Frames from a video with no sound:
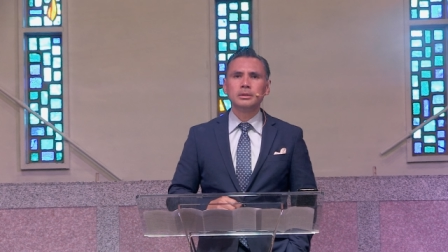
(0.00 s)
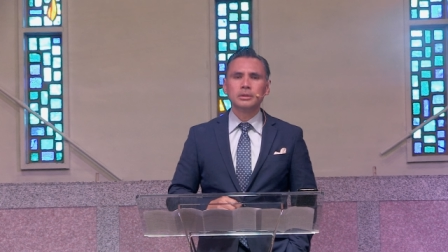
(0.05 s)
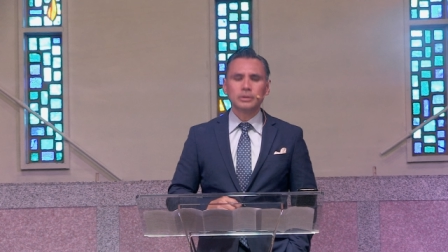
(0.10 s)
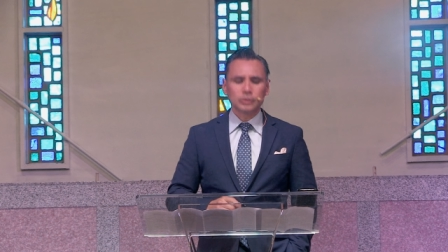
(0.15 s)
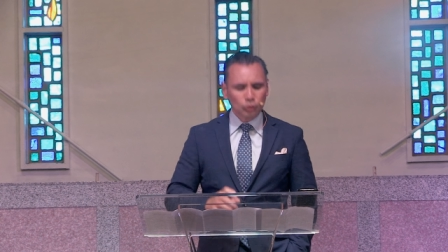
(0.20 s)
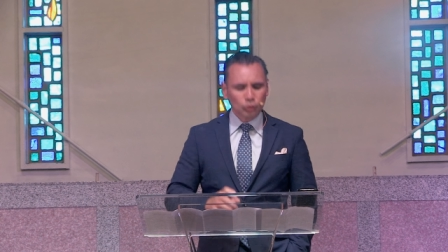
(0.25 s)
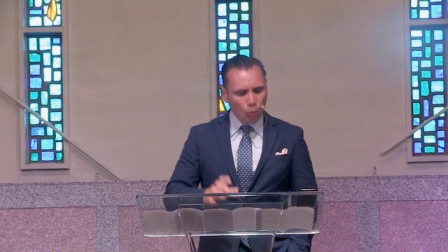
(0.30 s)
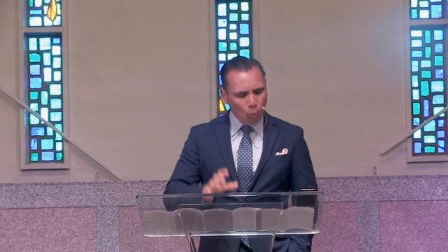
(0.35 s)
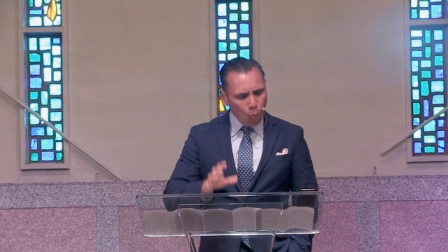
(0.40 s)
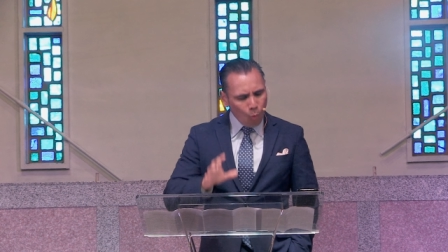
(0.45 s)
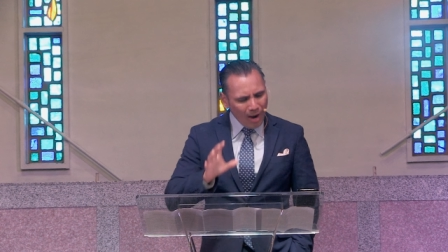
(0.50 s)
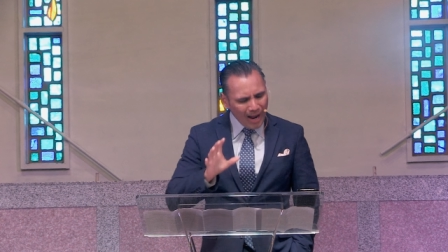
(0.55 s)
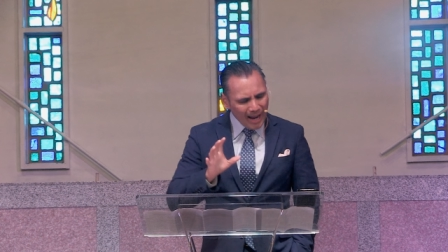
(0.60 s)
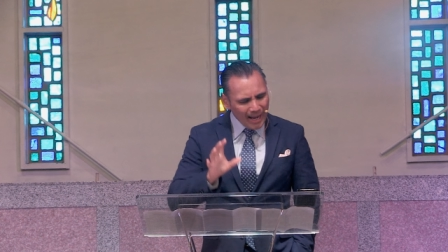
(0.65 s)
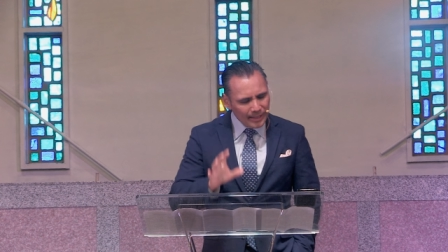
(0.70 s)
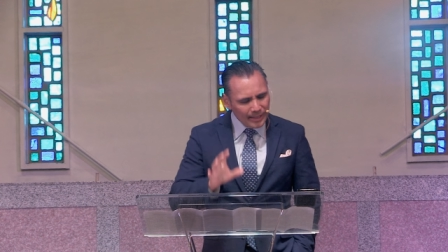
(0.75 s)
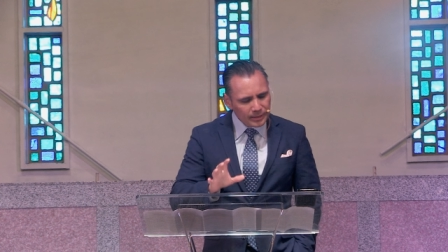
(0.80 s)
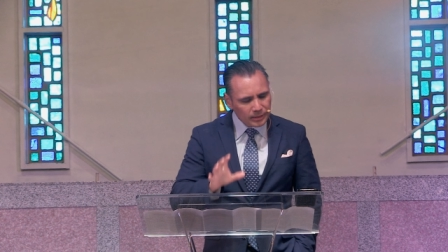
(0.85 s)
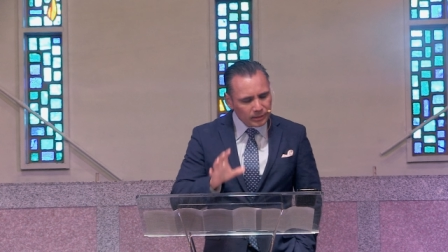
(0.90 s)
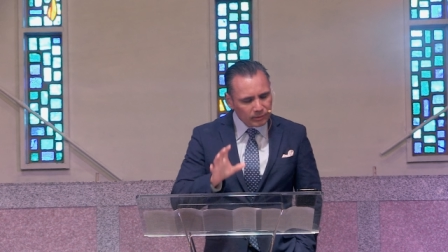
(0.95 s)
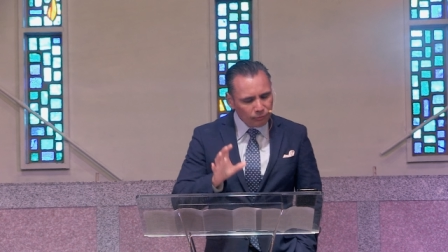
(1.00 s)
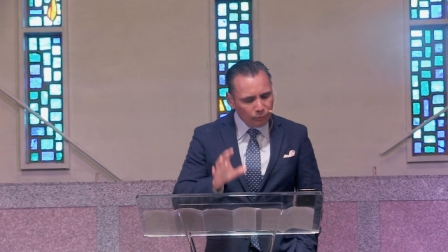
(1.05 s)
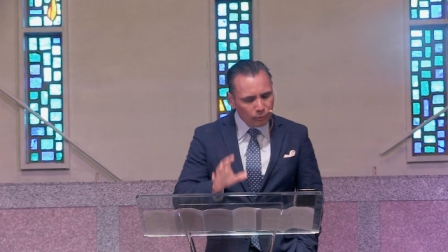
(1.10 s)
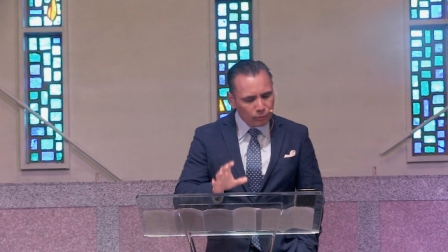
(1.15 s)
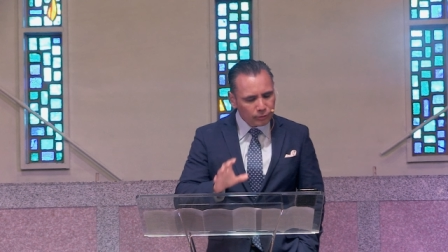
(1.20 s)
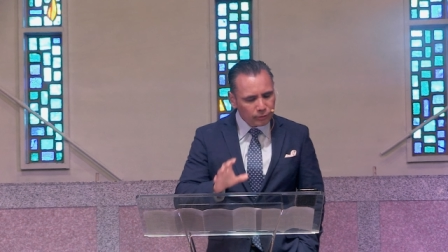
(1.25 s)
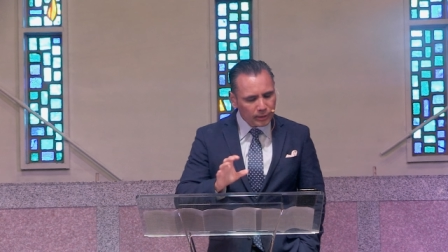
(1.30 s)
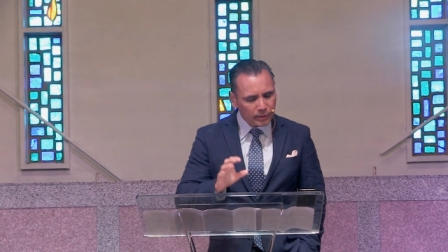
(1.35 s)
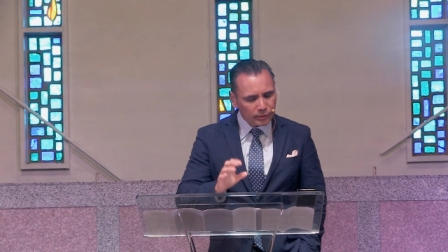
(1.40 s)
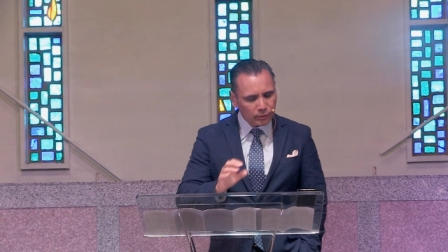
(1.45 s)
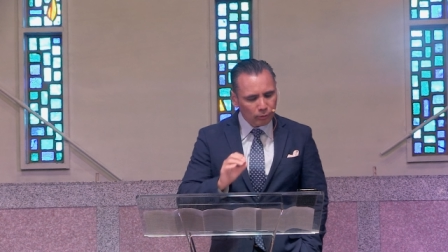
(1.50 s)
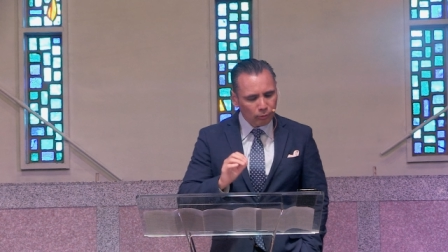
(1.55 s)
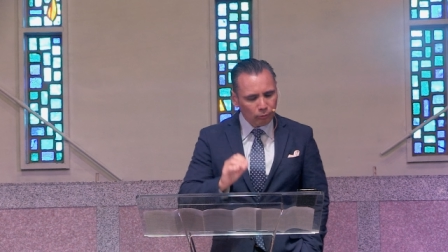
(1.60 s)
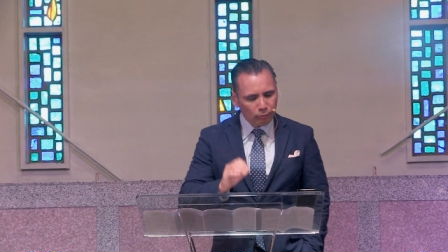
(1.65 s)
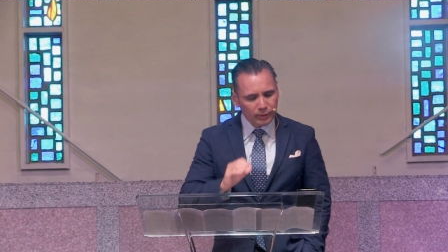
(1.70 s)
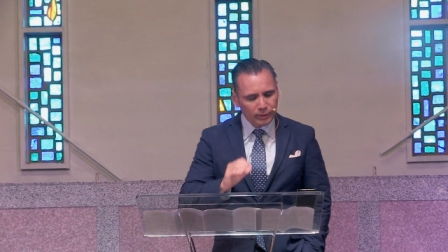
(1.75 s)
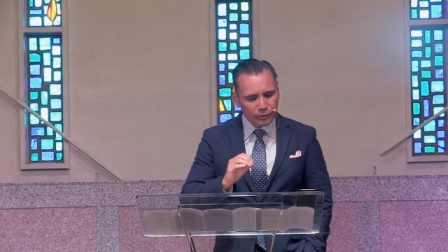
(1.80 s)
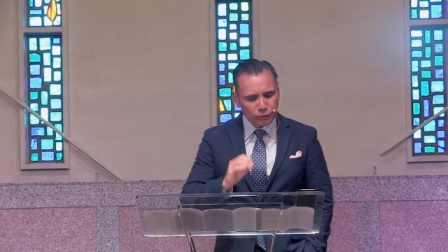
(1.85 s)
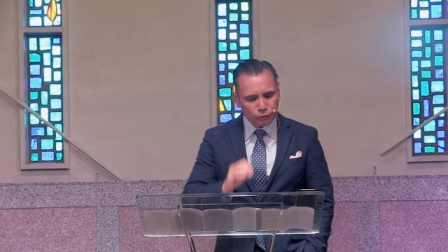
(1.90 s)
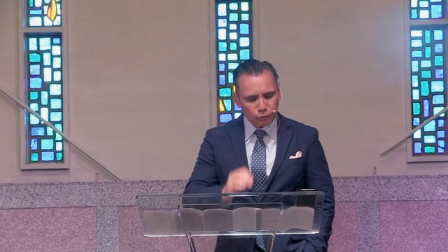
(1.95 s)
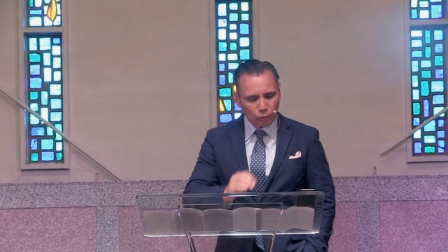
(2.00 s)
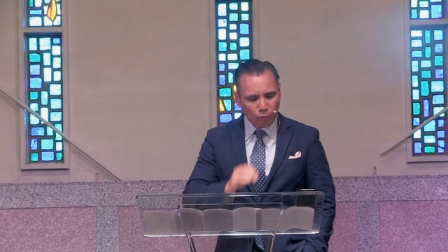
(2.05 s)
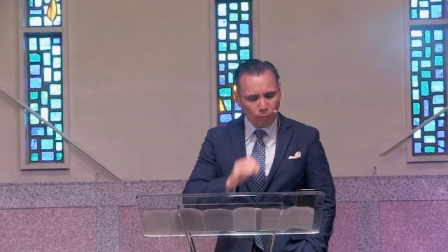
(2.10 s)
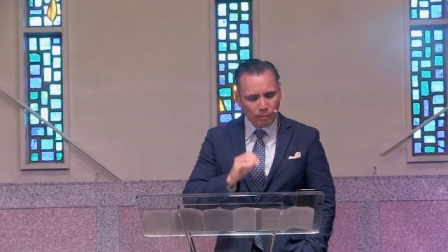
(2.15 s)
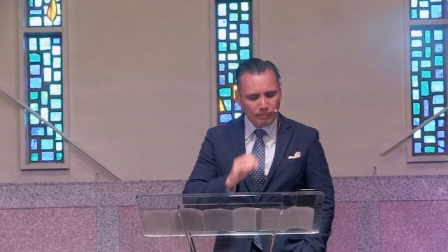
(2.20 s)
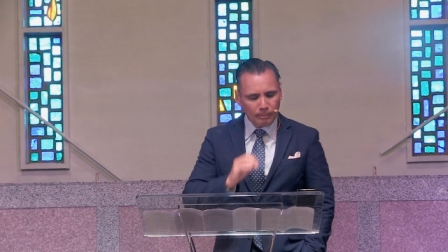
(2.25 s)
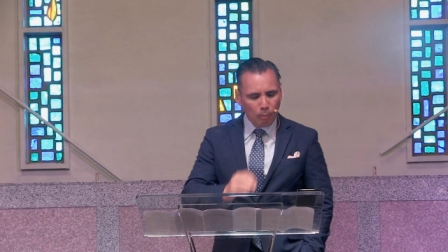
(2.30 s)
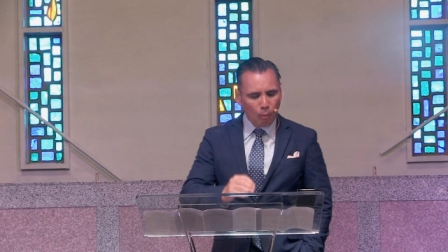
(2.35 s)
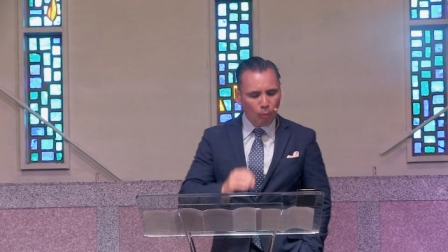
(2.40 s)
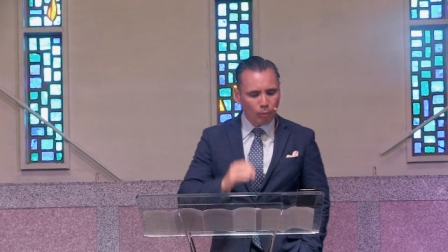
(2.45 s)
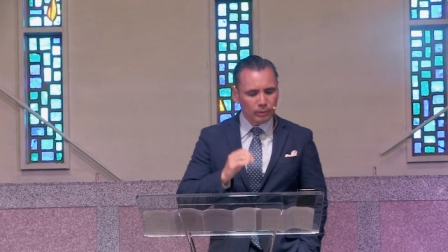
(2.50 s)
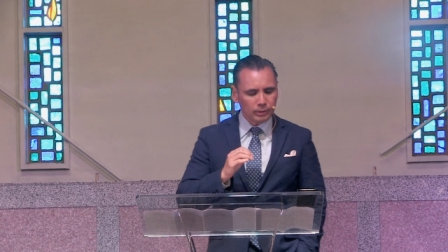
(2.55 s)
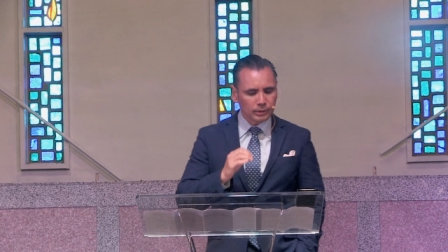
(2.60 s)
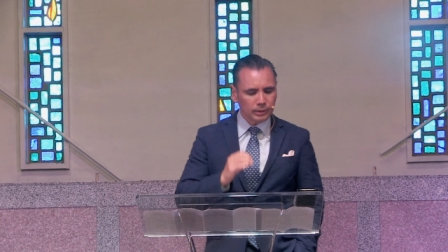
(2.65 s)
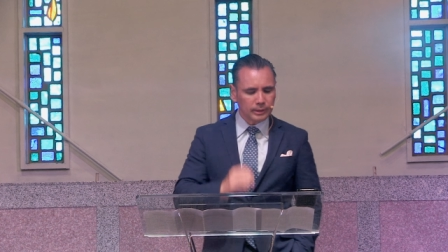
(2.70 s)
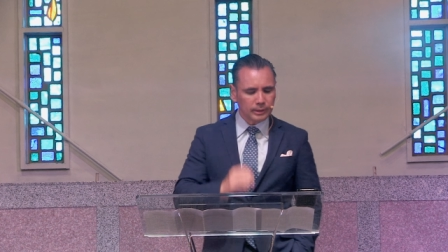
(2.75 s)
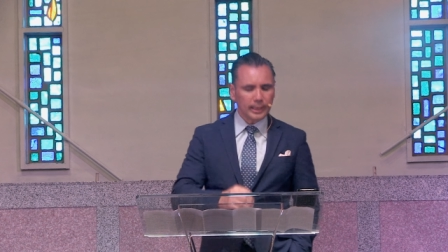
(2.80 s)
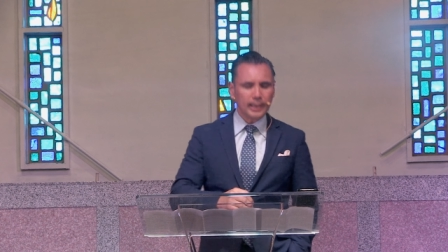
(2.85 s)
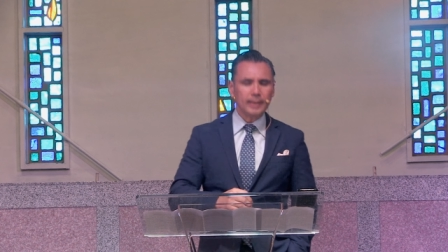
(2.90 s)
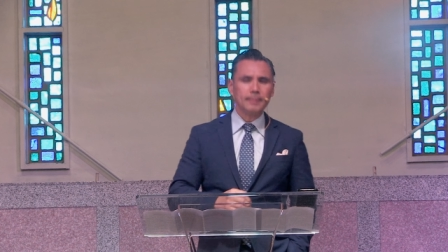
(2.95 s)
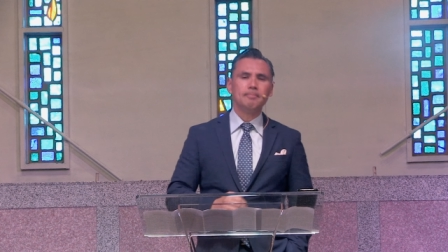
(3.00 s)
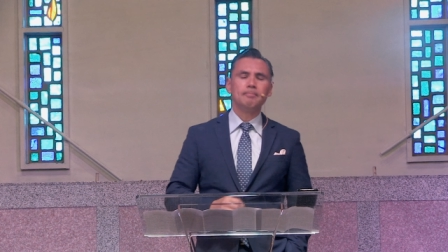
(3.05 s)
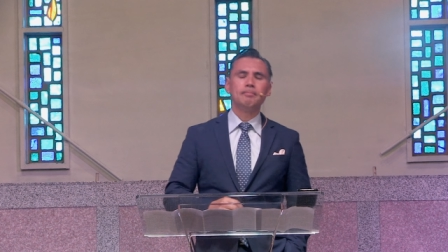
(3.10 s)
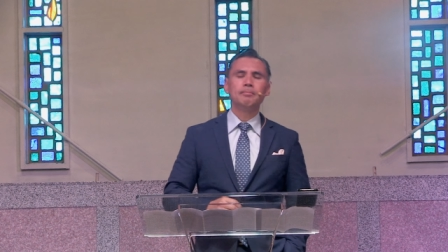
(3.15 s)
So, why is 1 Thessalonians so important today?